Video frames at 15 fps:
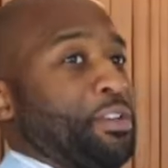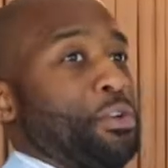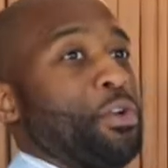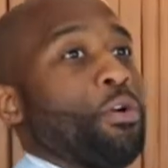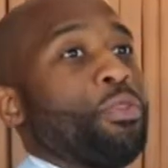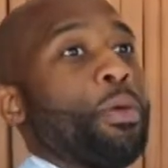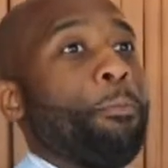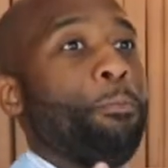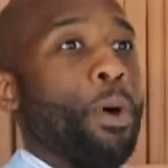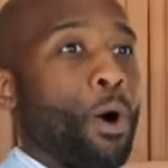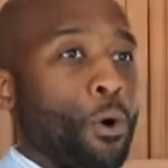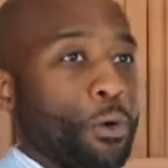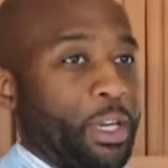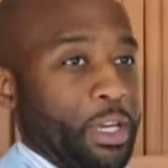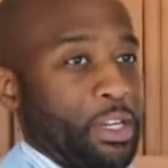the
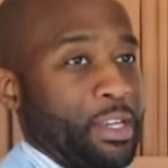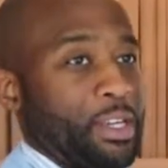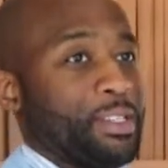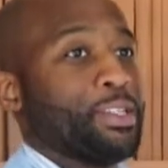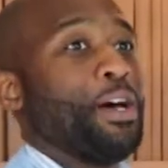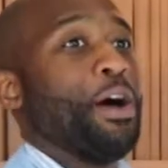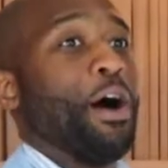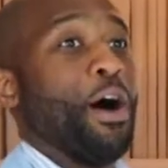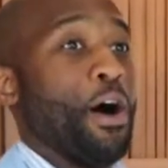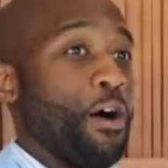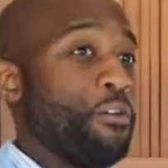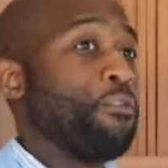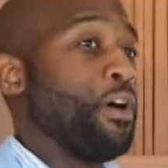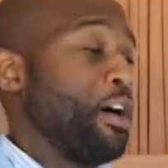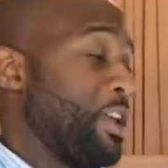bulkiness
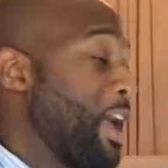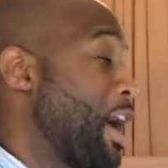of an